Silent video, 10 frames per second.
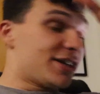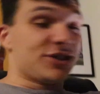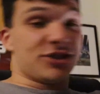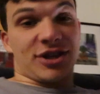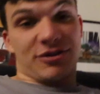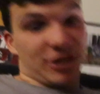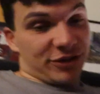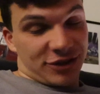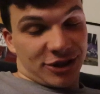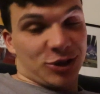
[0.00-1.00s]
Just get ready
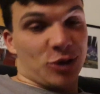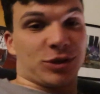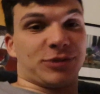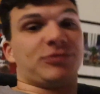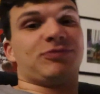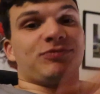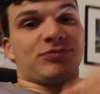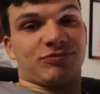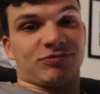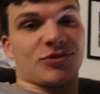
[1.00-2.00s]
for October.
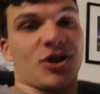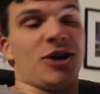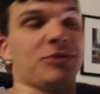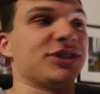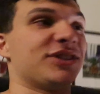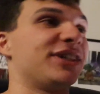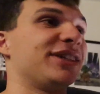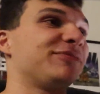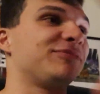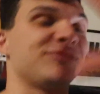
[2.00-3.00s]
All I'm
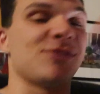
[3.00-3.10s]
saying